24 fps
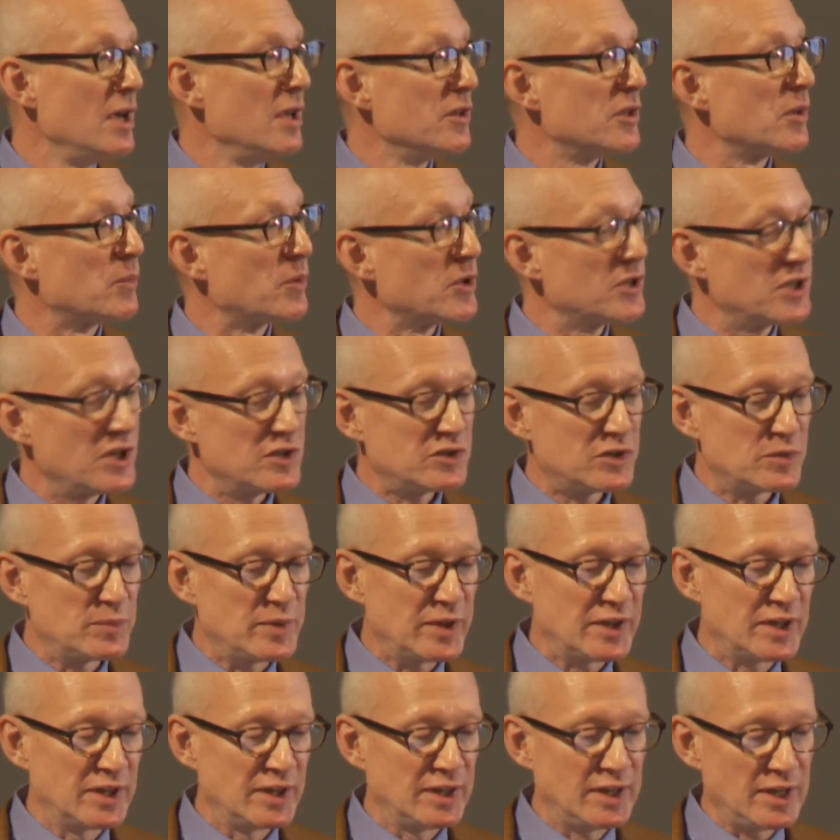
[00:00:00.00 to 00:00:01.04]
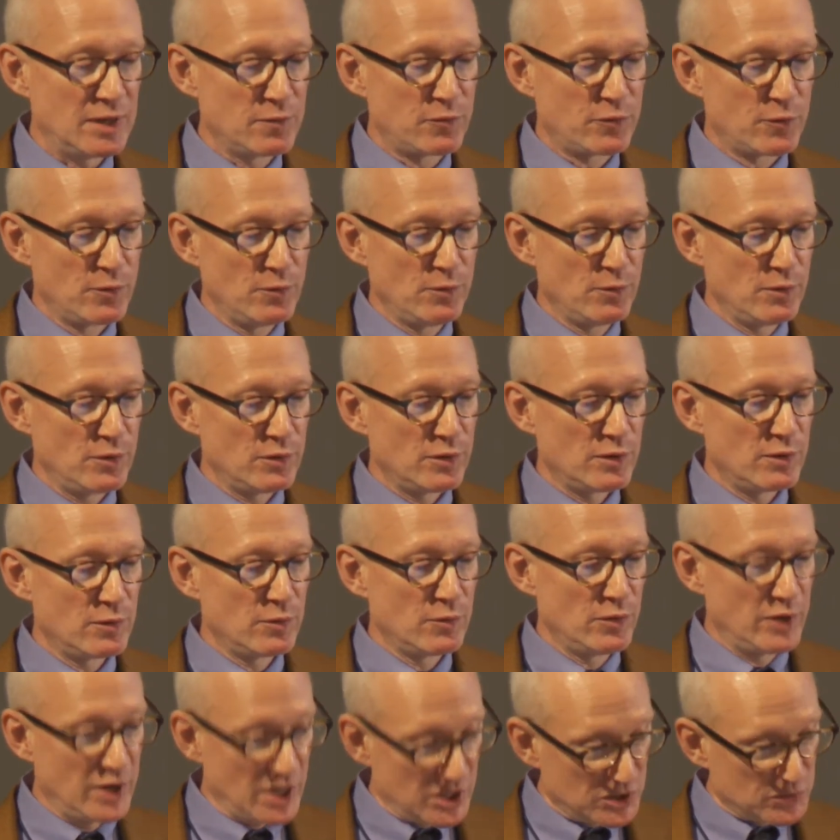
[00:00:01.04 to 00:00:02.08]
The participant can give through
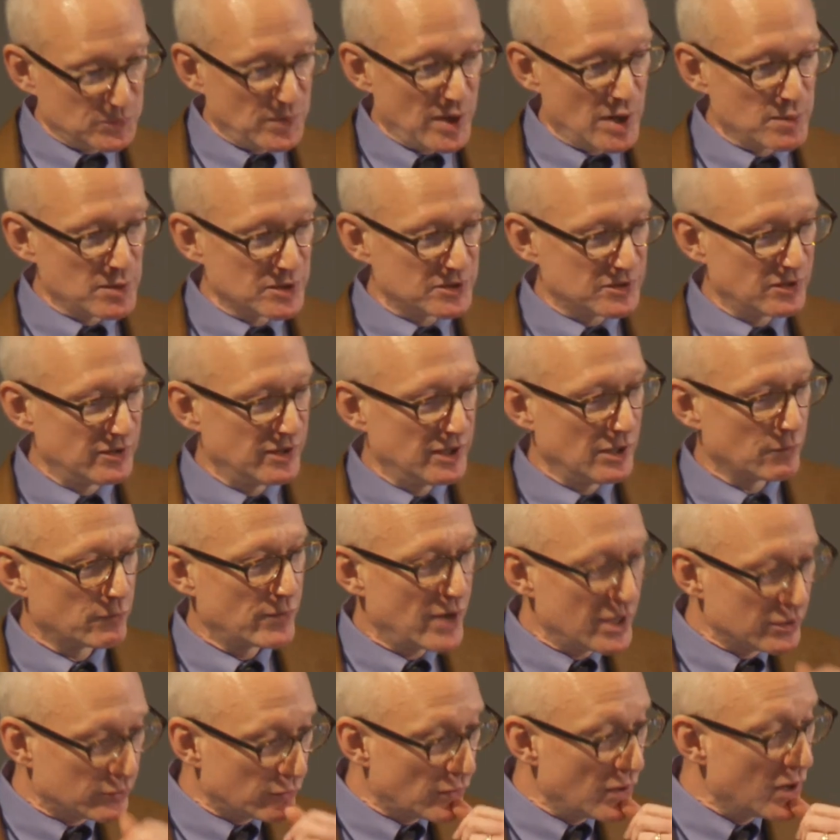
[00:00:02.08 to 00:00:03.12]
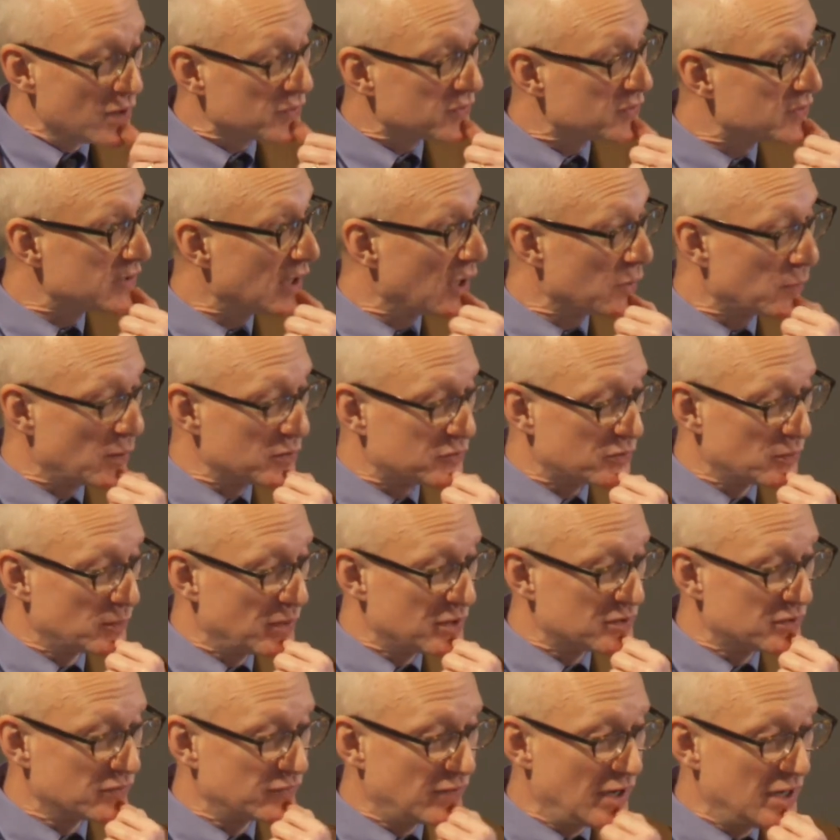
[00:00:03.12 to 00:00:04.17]
the experiment to the Red Cross of Southwestern
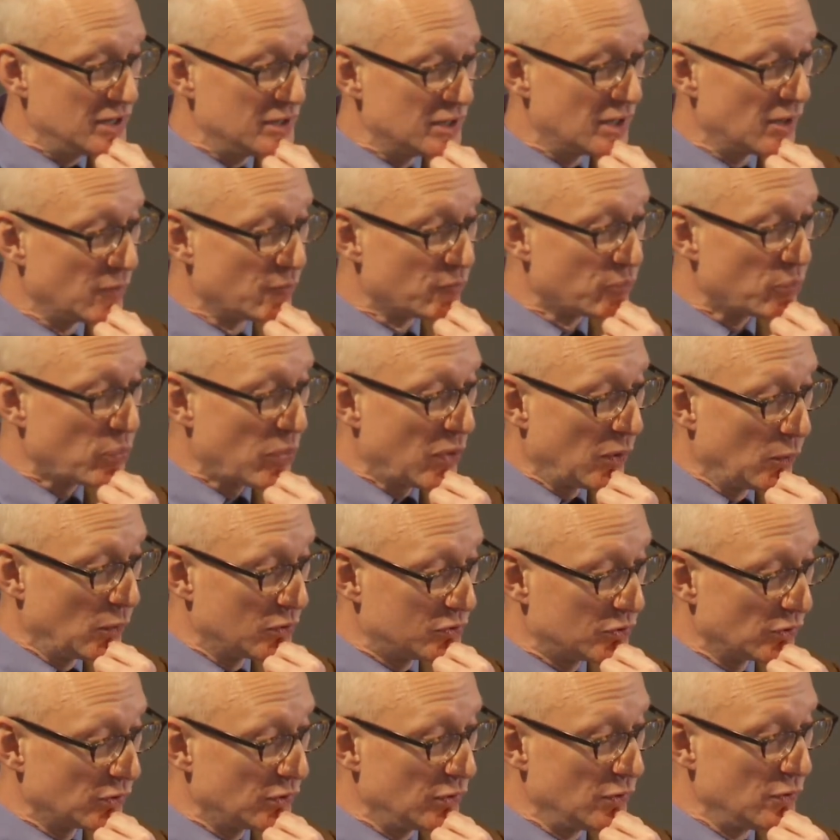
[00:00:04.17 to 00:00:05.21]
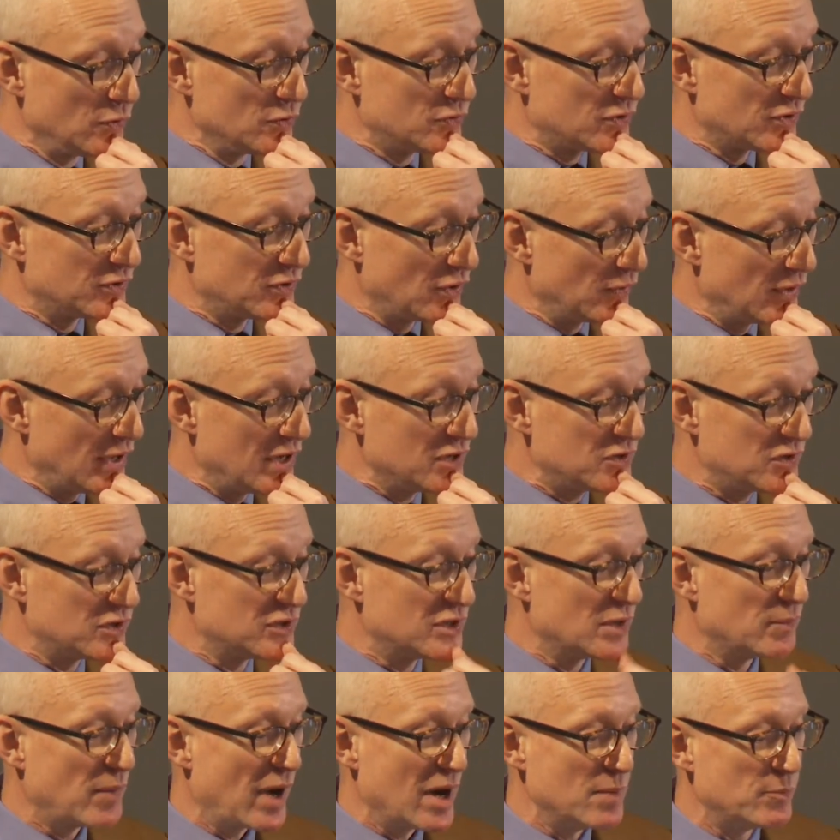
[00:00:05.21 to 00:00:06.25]
Pennsylvania, which will use the donation
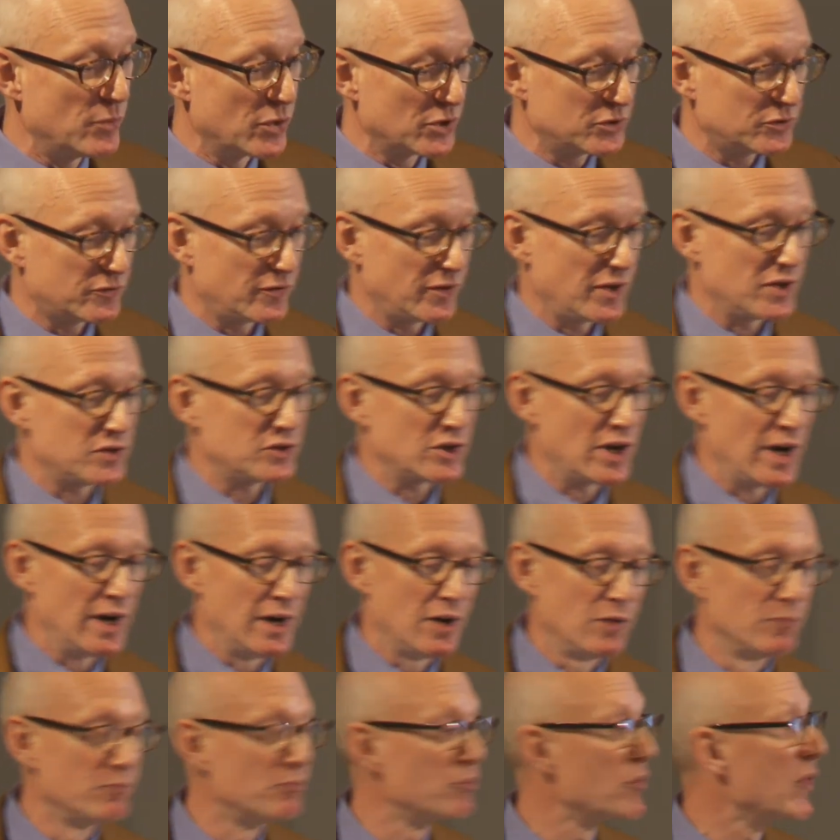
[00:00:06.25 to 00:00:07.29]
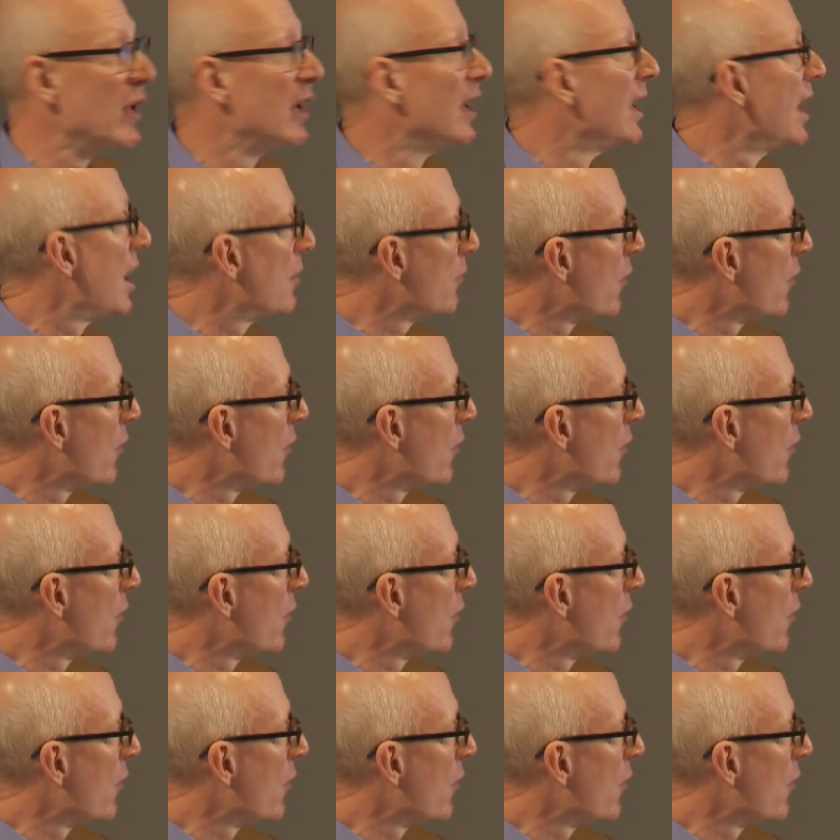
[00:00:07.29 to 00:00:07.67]
to buy books for the child. I